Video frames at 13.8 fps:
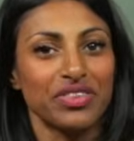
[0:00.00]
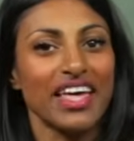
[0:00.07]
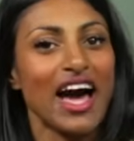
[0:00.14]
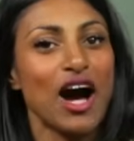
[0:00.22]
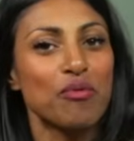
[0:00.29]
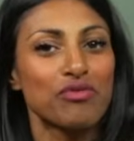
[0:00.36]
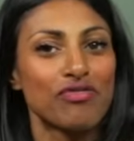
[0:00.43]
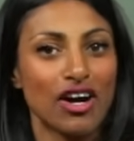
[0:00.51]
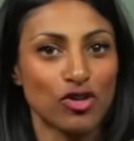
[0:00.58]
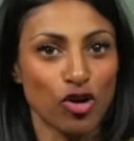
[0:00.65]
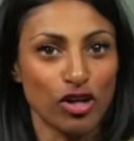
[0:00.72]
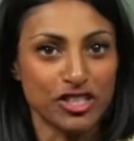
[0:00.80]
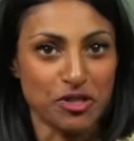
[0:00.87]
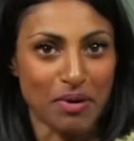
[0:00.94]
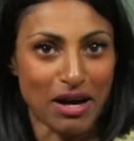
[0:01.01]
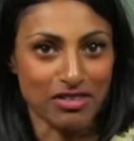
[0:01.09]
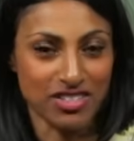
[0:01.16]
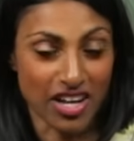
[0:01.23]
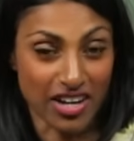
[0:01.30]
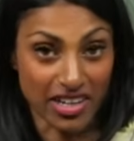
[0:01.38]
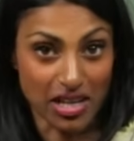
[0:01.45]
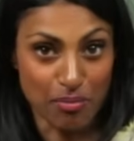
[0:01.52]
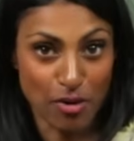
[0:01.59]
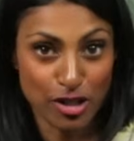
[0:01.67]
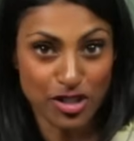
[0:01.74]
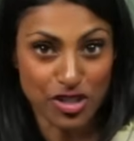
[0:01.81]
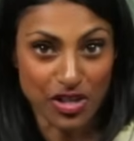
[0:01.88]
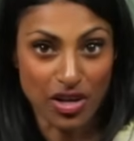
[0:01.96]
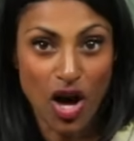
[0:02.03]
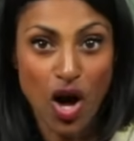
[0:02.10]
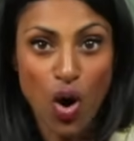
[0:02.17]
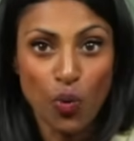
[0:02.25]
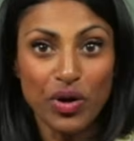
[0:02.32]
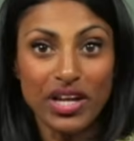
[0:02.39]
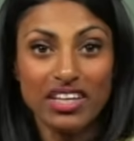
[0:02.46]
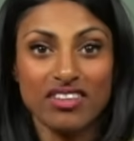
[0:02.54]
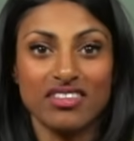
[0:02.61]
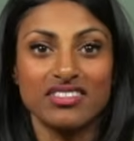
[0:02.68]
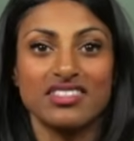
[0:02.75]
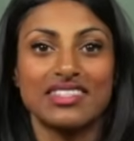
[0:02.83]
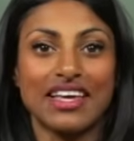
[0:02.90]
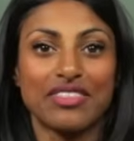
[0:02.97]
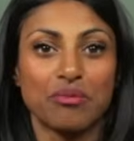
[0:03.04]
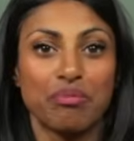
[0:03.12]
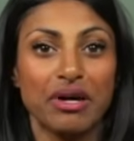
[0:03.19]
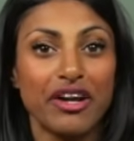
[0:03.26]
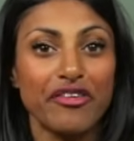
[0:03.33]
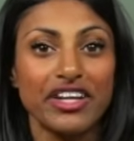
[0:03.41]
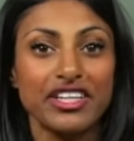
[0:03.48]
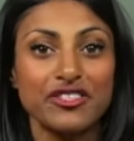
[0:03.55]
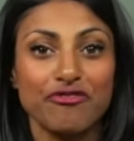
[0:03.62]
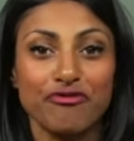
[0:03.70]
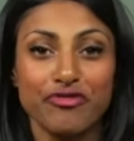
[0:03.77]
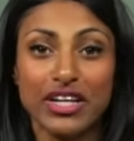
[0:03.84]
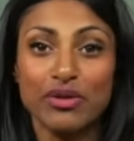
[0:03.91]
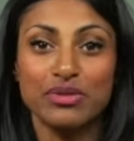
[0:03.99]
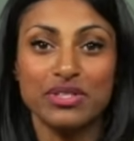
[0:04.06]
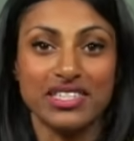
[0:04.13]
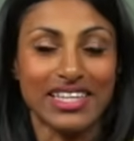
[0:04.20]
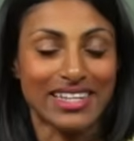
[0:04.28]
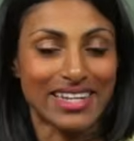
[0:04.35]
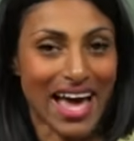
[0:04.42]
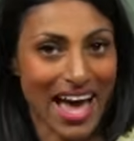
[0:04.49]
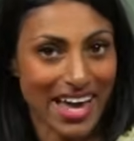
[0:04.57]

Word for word: with the help of our knowledge about circular motion, we can understand the period, frequency and